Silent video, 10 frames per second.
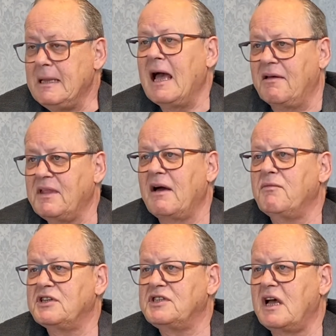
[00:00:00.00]
Yeah, I
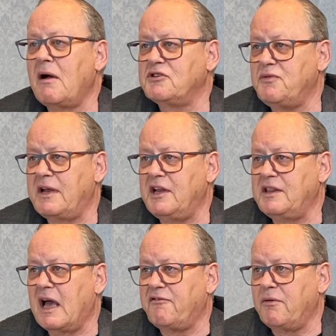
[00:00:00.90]
was
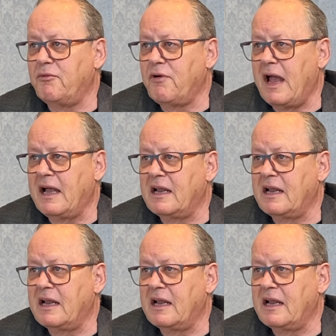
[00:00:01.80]
renting that from Greg.